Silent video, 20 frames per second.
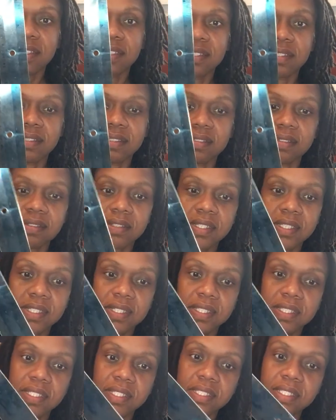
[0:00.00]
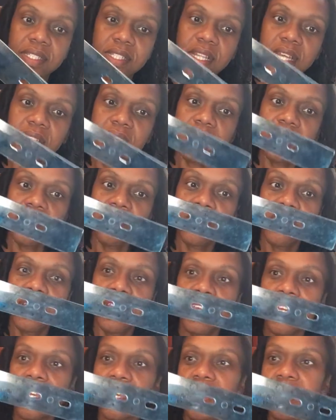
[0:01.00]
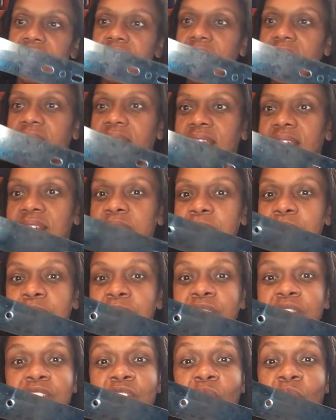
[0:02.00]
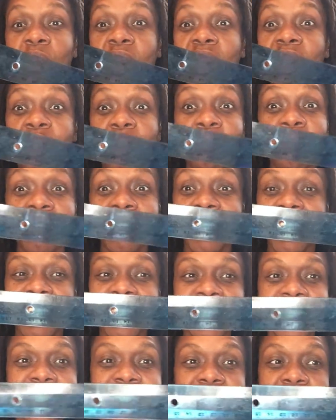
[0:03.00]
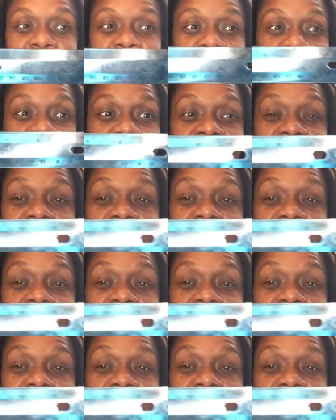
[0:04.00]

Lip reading: oh goodness, did I go again? I am so horrible at this. I went